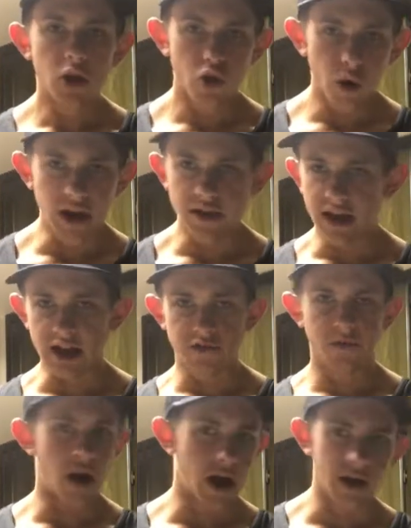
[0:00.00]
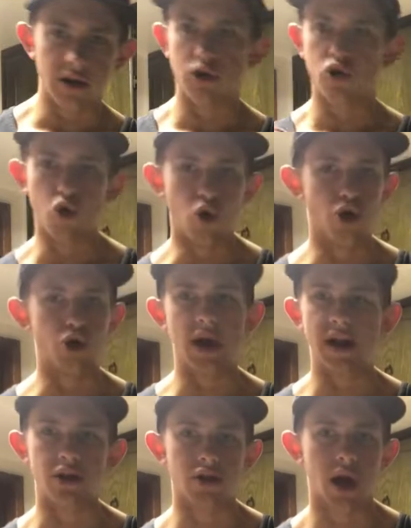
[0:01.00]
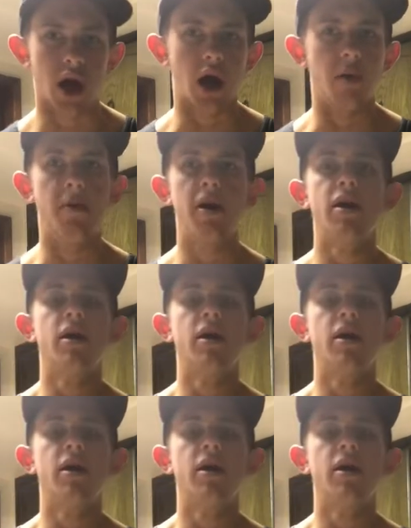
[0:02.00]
Great, that's fine, cool, you had a good time.